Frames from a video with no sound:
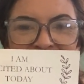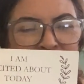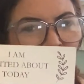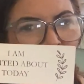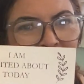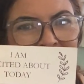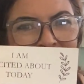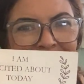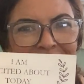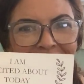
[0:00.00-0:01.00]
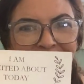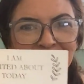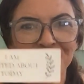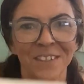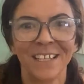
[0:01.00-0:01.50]
So go out there and get
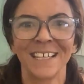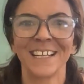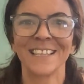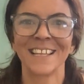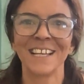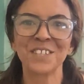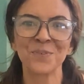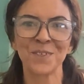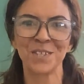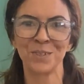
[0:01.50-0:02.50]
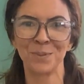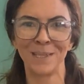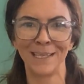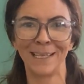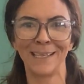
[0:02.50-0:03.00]
after it. Thanks for
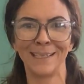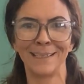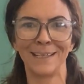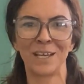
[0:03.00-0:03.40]
tuning in,